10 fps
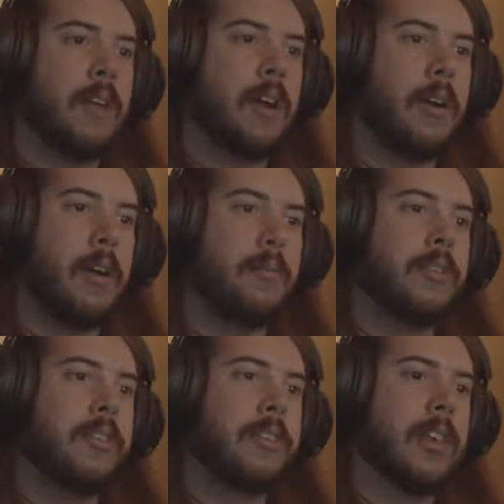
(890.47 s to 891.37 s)
Alright, we
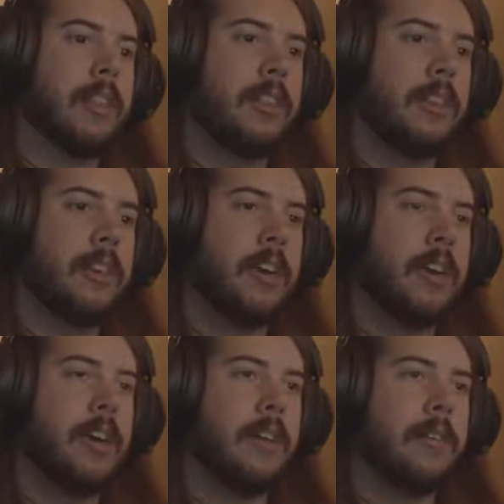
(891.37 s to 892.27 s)
just got
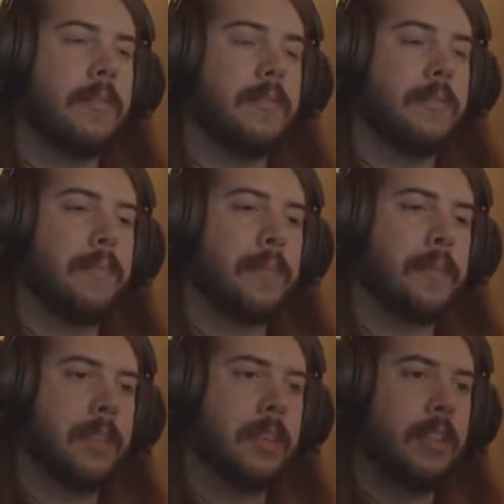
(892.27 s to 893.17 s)
the
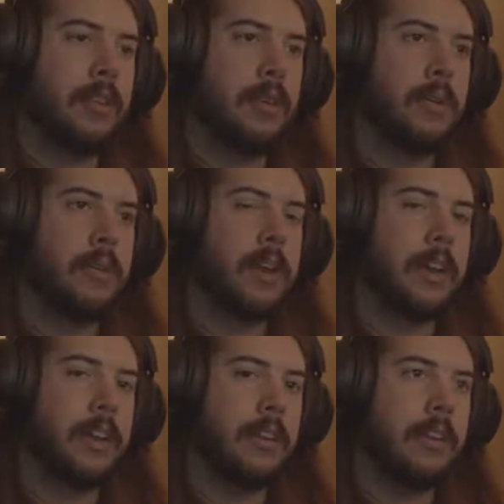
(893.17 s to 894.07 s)
Touring Wagon.